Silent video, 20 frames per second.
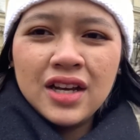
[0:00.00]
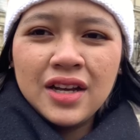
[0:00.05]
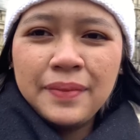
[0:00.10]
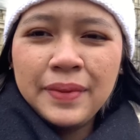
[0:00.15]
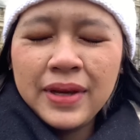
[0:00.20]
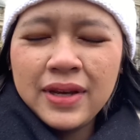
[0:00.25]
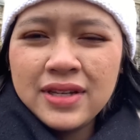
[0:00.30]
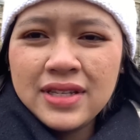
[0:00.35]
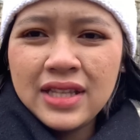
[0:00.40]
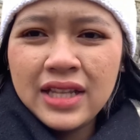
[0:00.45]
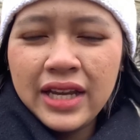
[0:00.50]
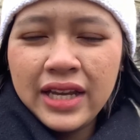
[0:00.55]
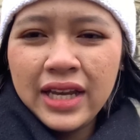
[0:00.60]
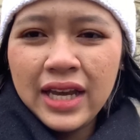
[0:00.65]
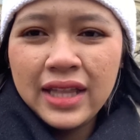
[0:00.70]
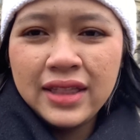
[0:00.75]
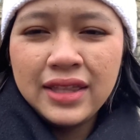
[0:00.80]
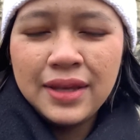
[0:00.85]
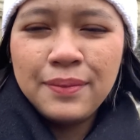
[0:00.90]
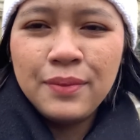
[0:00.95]
because like
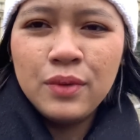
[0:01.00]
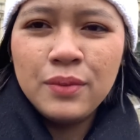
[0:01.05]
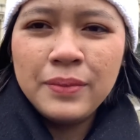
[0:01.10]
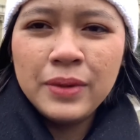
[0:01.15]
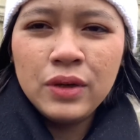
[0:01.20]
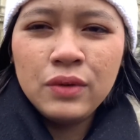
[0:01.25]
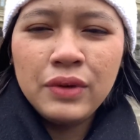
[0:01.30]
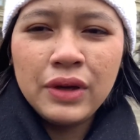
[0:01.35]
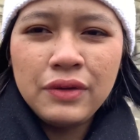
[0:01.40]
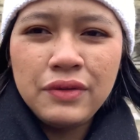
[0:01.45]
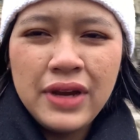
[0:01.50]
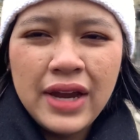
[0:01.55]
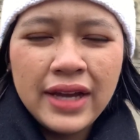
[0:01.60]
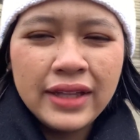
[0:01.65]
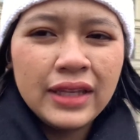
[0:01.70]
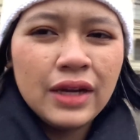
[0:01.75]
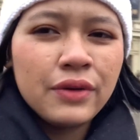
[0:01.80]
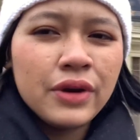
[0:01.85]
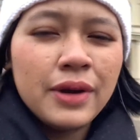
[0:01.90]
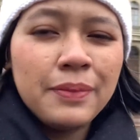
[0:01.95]
at the moment when we
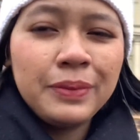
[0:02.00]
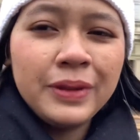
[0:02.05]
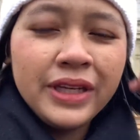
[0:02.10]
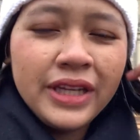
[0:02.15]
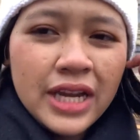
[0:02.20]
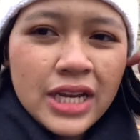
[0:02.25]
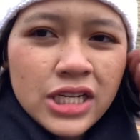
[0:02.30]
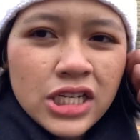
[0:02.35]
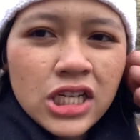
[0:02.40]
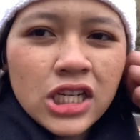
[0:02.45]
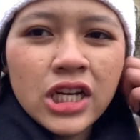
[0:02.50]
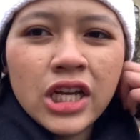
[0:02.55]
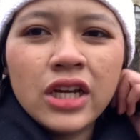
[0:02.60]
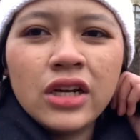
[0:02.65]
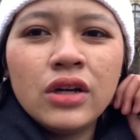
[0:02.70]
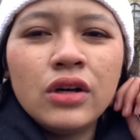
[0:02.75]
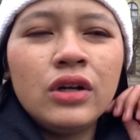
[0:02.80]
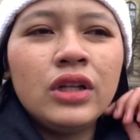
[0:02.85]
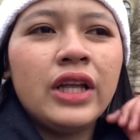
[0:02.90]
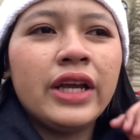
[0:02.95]
had our application and
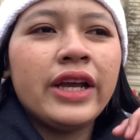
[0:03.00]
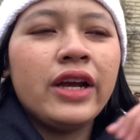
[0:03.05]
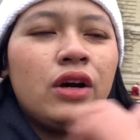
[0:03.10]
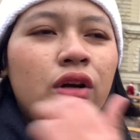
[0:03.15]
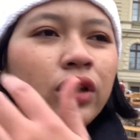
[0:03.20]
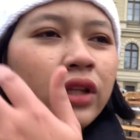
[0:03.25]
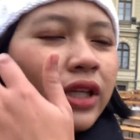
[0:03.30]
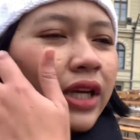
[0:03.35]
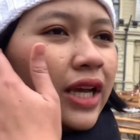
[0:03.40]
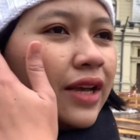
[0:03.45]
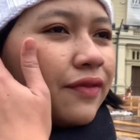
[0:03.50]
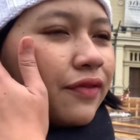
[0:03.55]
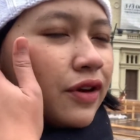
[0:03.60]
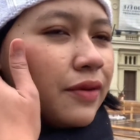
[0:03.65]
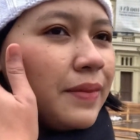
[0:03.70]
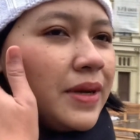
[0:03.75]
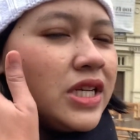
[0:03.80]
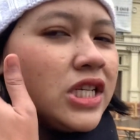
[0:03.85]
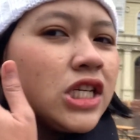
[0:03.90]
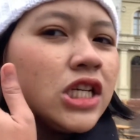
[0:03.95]
all the
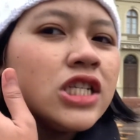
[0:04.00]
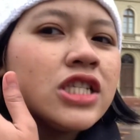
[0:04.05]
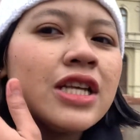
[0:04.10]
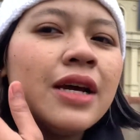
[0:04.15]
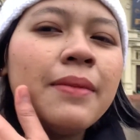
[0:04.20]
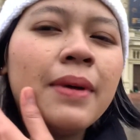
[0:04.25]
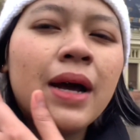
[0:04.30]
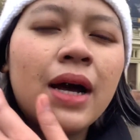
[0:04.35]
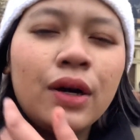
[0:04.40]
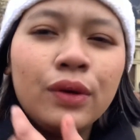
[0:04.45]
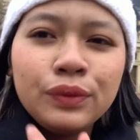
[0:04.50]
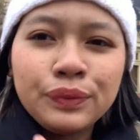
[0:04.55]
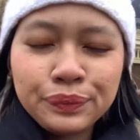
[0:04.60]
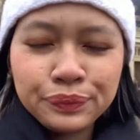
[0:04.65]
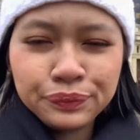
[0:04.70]
information somehow